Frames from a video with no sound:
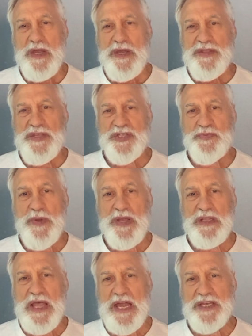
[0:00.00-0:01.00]
This may
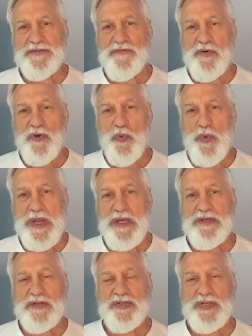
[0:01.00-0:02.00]
last for a
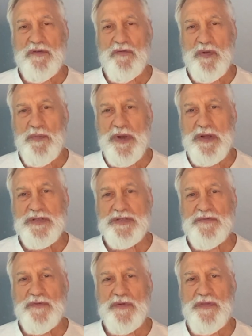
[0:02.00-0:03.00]
week to several months for